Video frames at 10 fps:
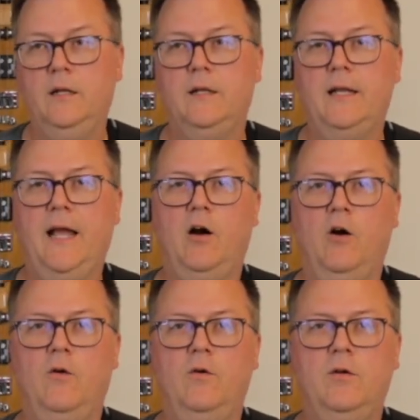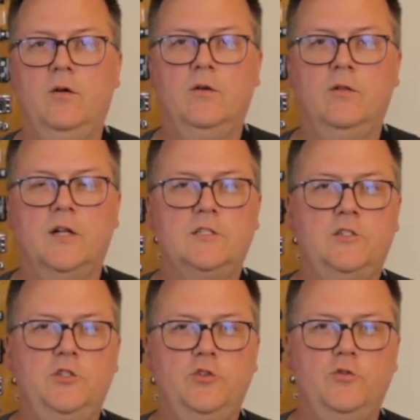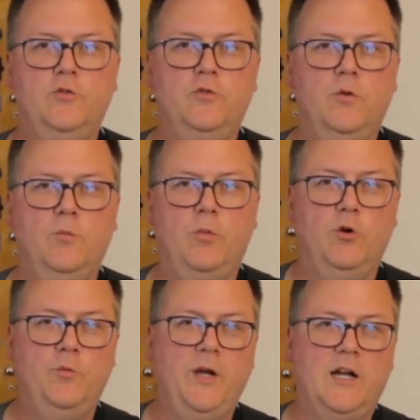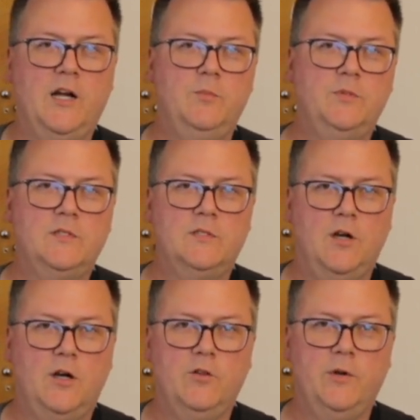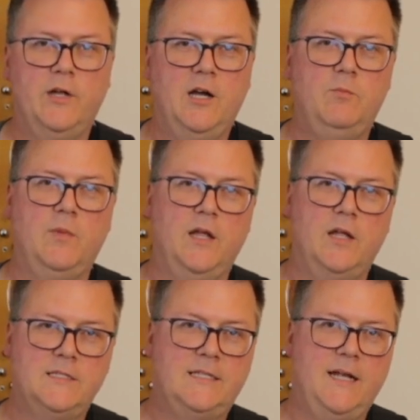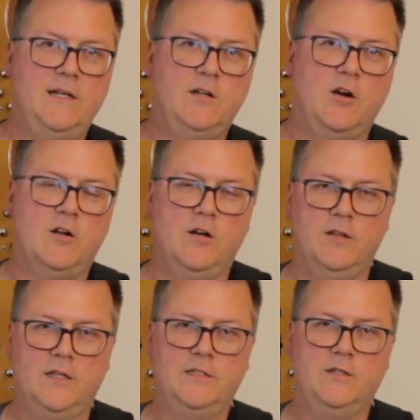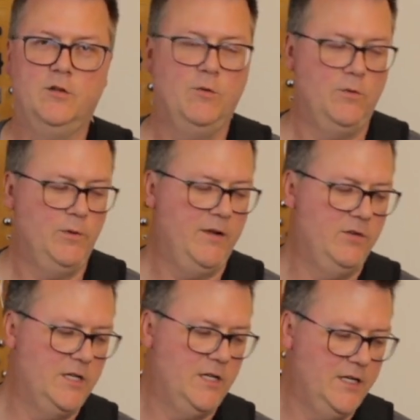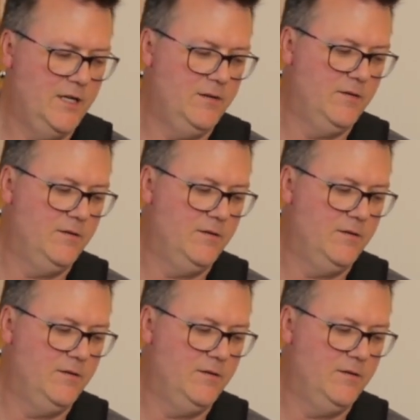Now, let's do both pickups all the way up and stay darker. That's the only one we haven't done yet.